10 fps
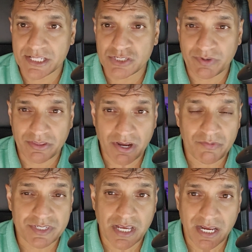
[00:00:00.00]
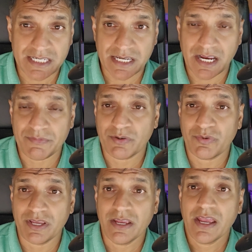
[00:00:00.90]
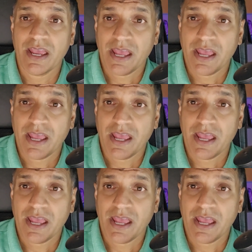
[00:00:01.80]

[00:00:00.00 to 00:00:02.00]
so we thought it was high time that we